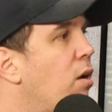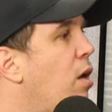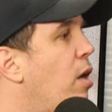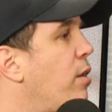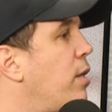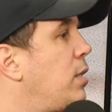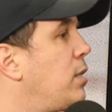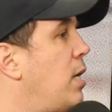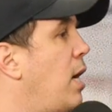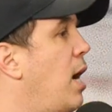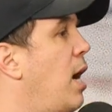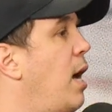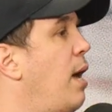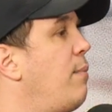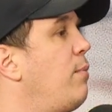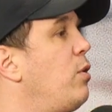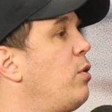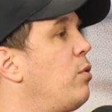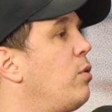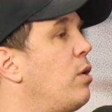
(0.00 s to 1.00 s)
all the
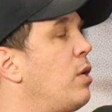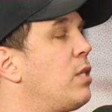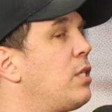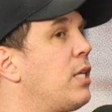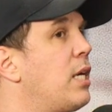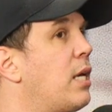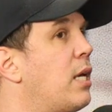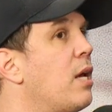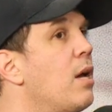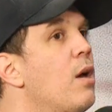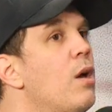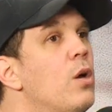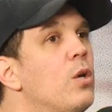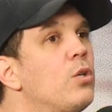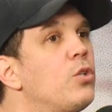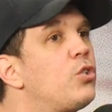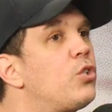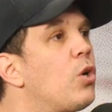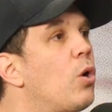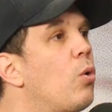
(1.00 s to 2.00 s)
time. Yeah. It's like,
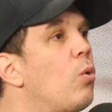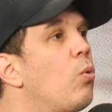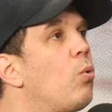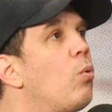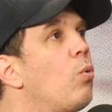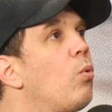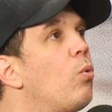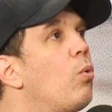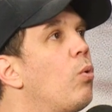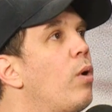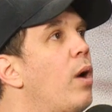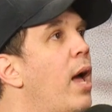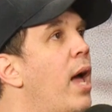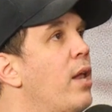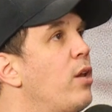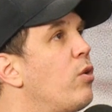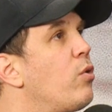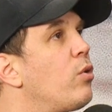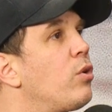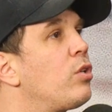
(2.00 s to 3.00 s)
so,
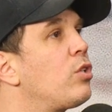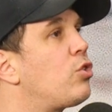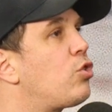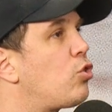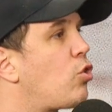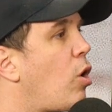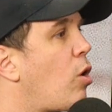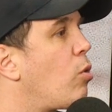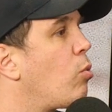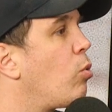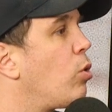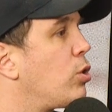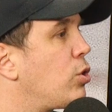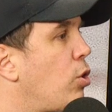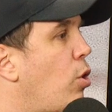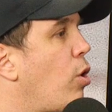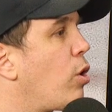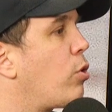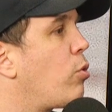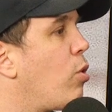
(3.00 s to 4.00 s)
and you're a Star Wars
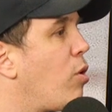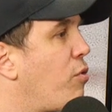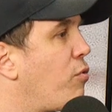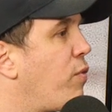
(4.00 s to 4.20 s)
hardcore